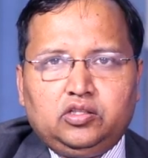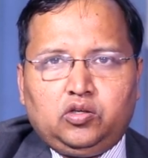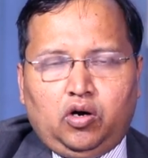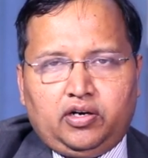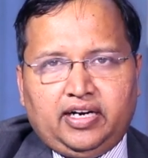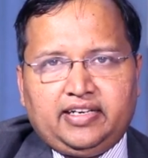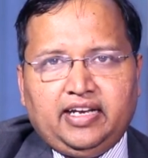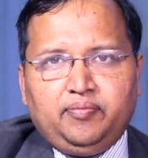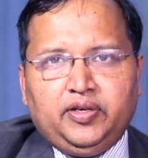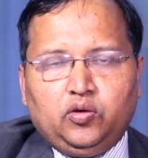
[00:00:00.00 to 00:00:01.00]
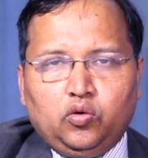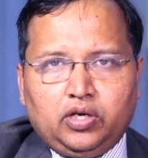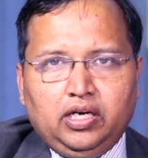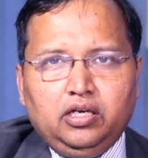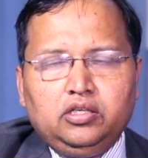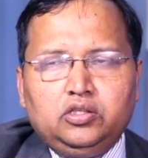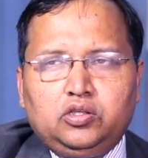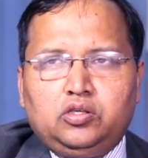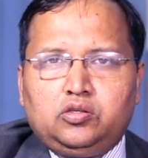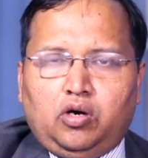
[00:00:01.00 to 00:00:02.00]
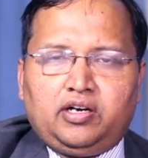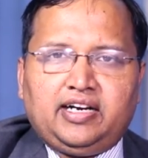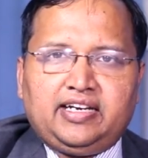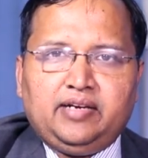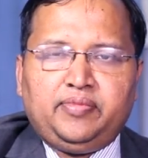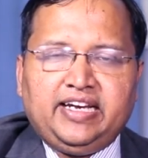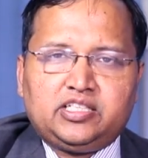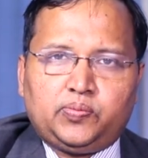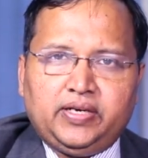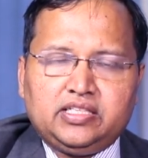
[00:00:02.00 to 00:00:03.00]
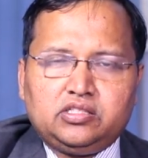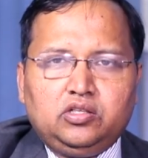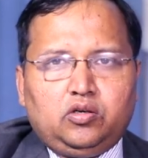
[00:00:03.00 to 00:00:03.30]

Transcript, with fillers: Contract can be oral, contract can be express